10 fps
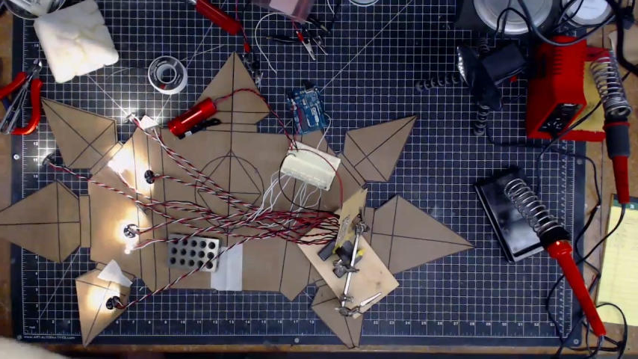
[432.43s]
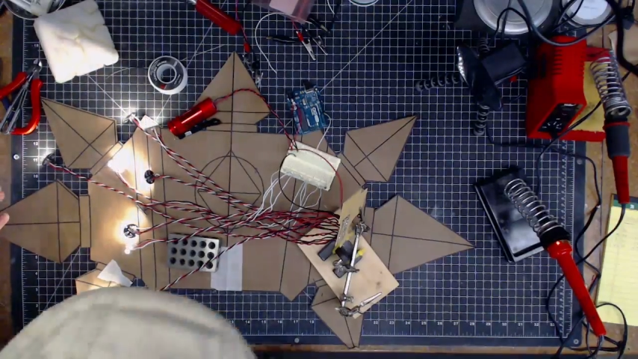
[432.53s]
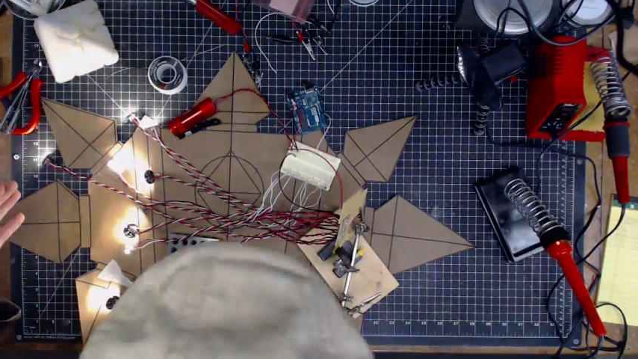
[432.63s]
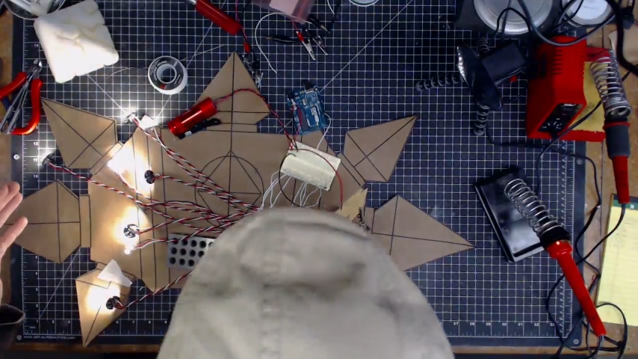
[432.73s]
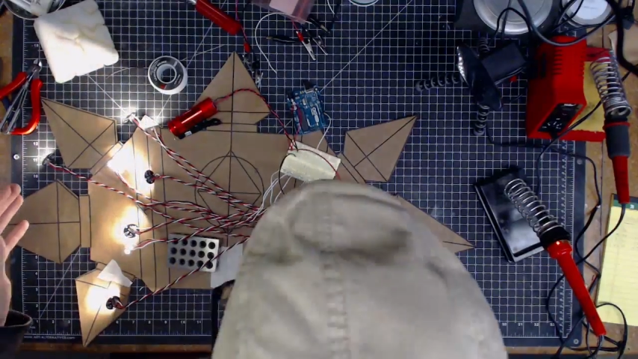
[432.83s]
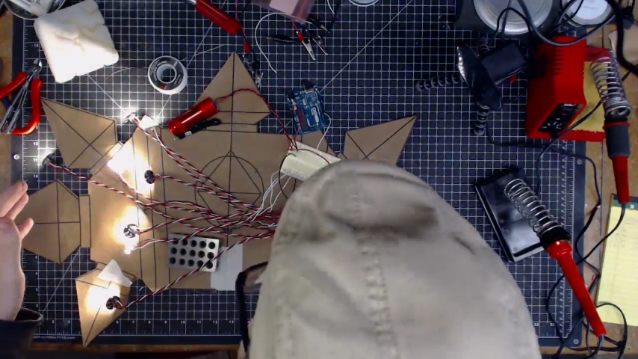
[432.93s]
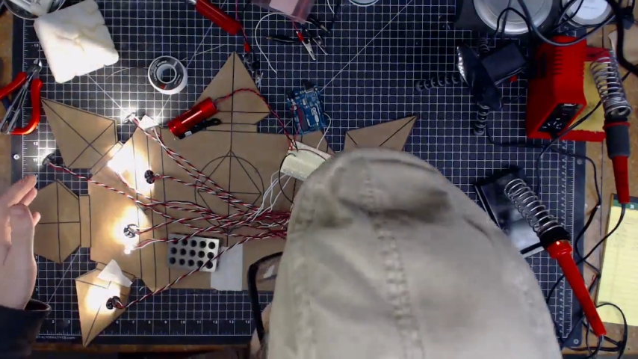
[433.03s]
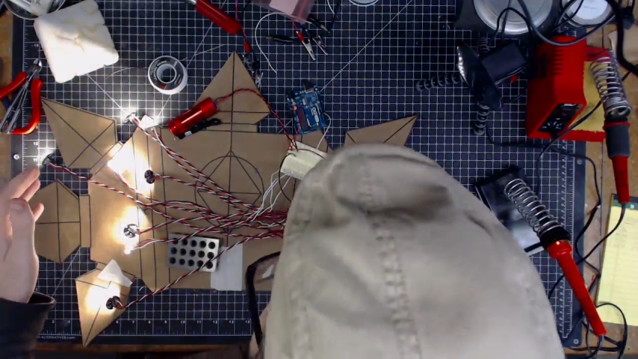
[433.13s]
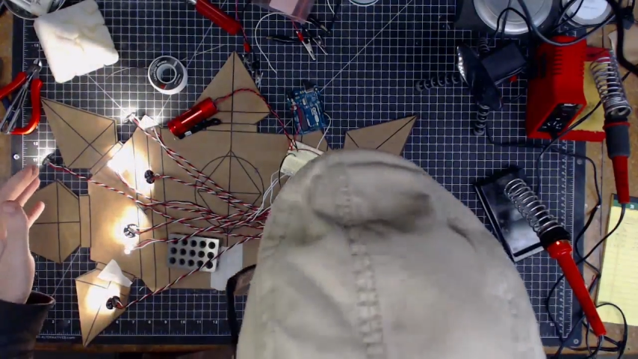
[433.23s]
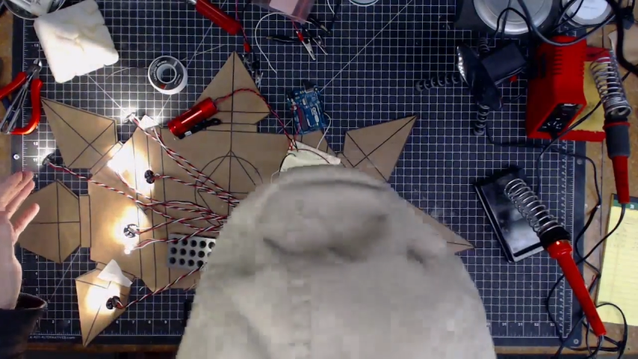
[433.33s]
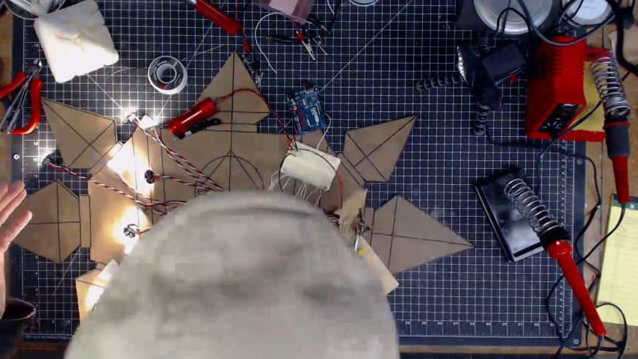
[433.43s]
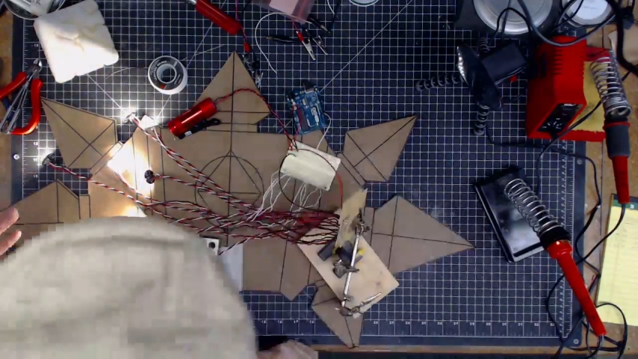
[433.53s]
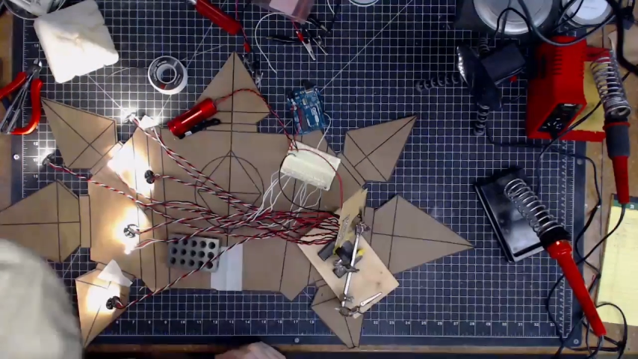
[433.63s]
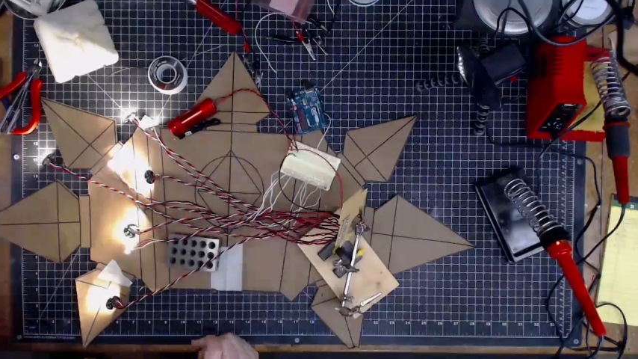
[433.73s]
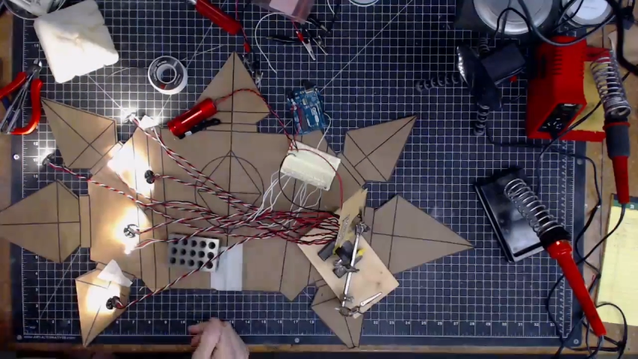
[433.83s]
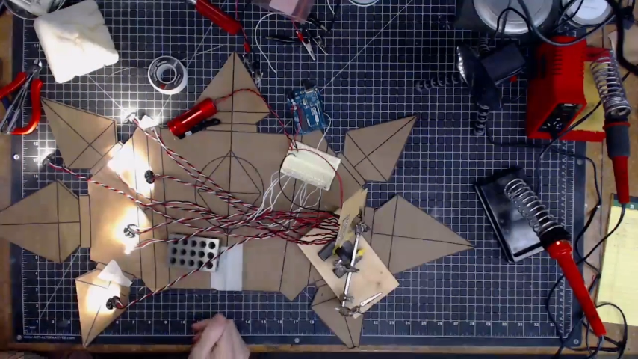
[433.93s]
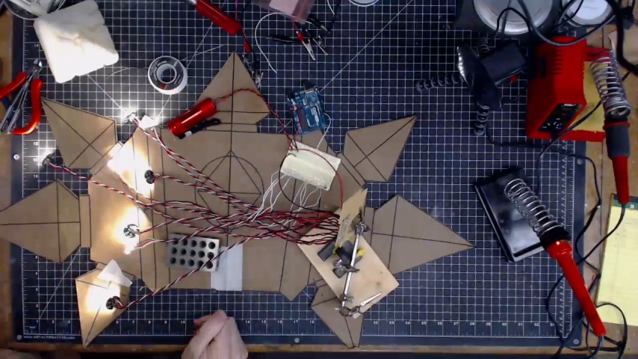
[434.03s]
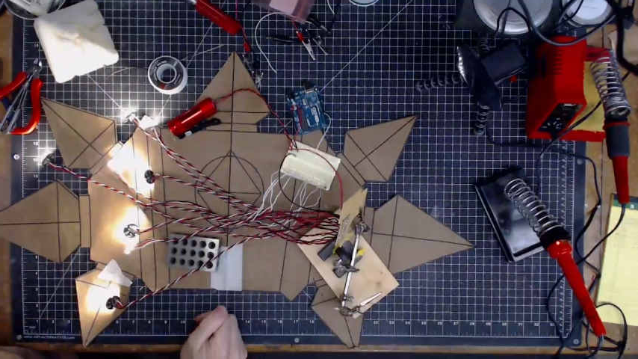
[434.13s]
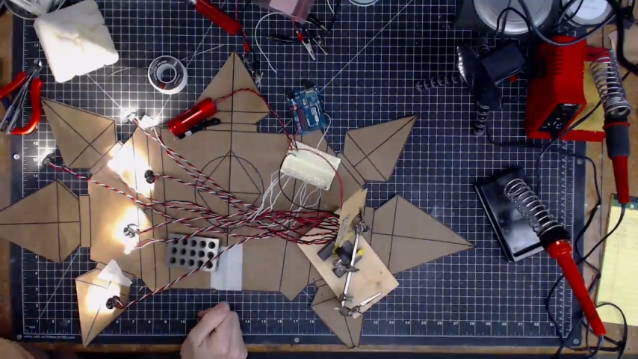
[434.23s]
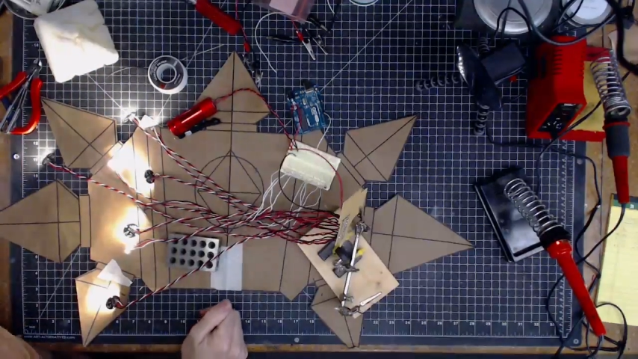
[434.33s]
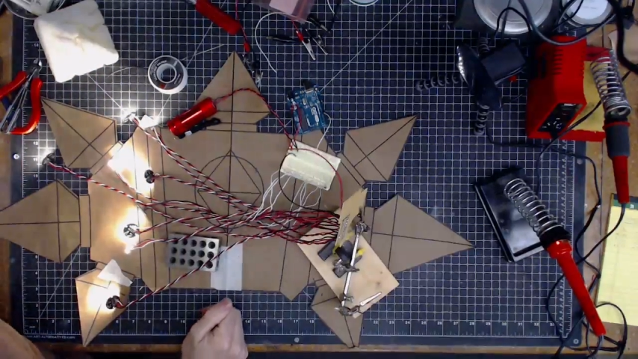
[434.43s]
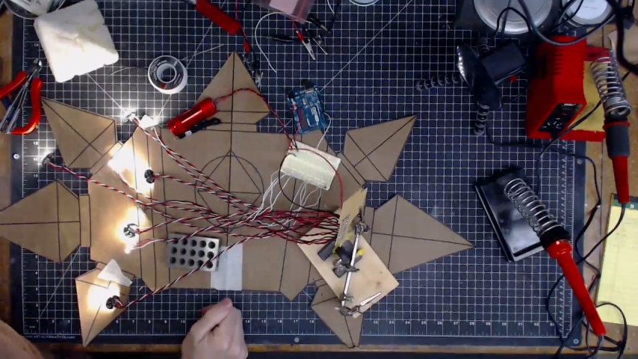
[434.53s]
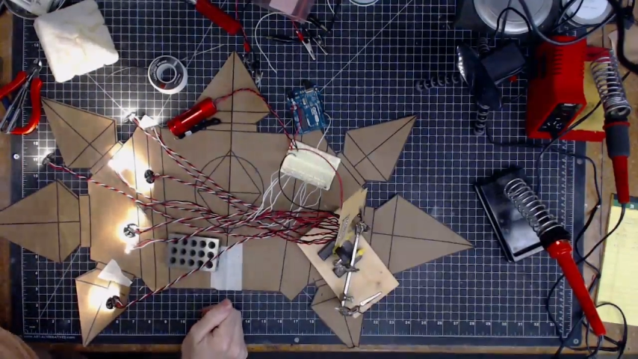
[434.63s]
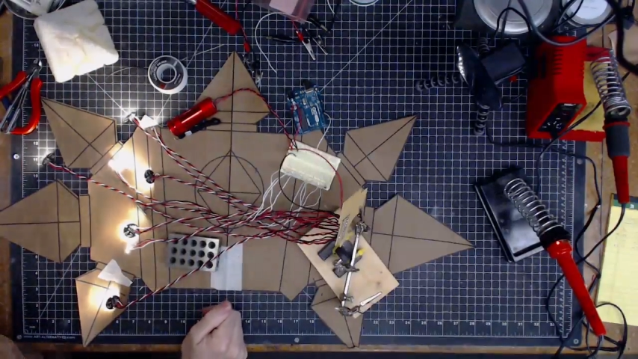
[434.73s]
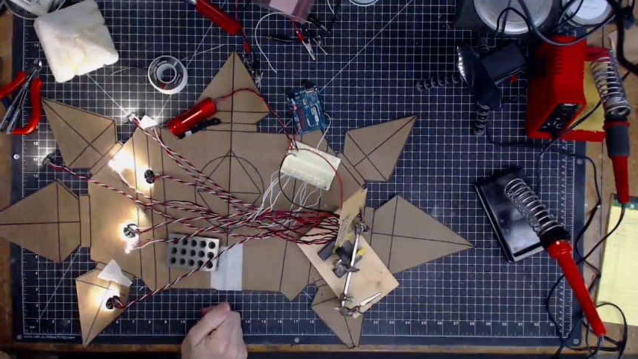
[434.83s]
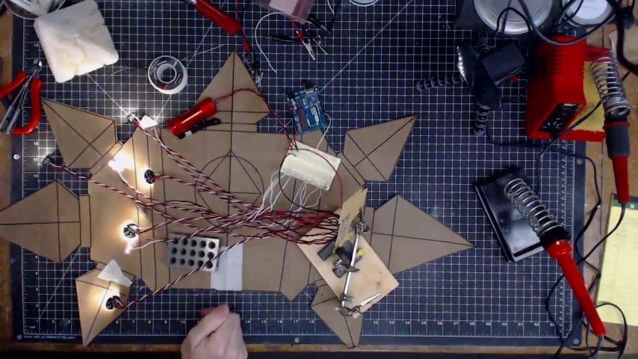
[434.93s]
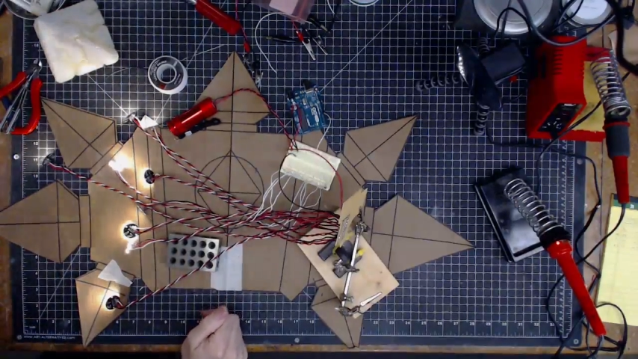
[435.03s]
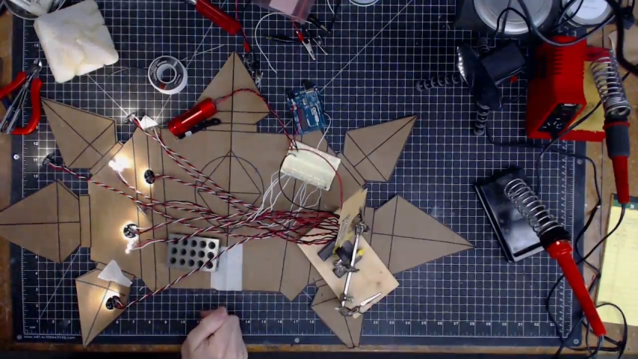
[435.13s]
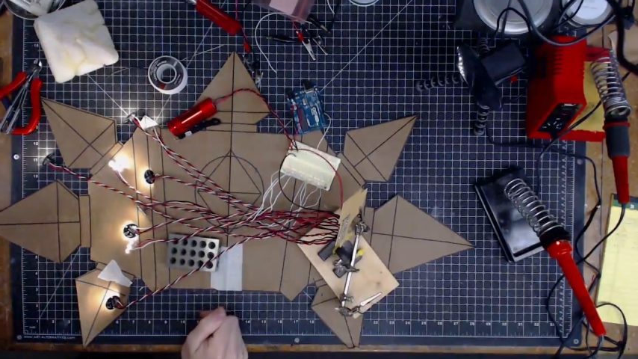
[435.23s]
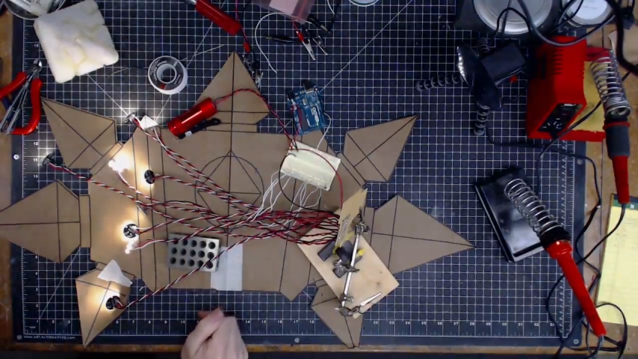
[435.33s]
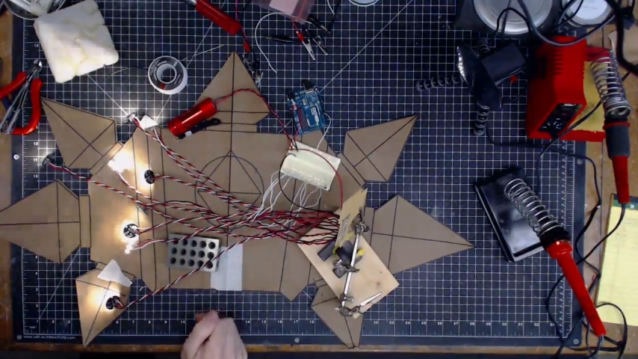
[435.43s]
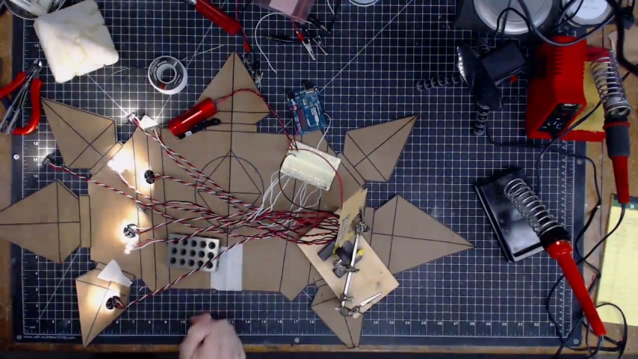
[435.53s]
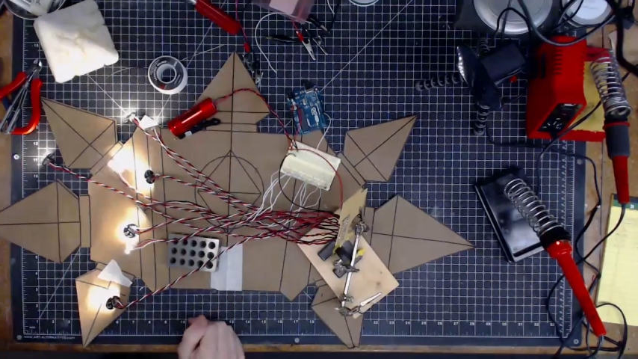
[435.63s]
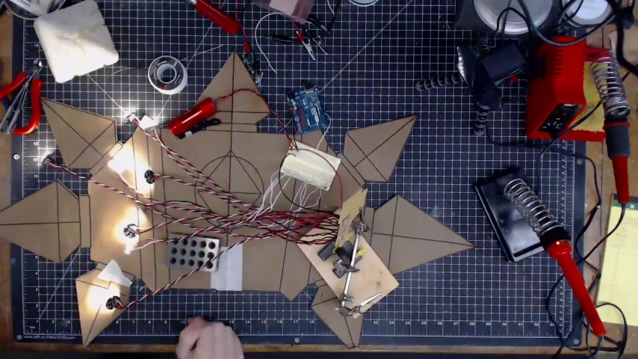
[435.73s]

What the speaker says: [unreadable: no face in view]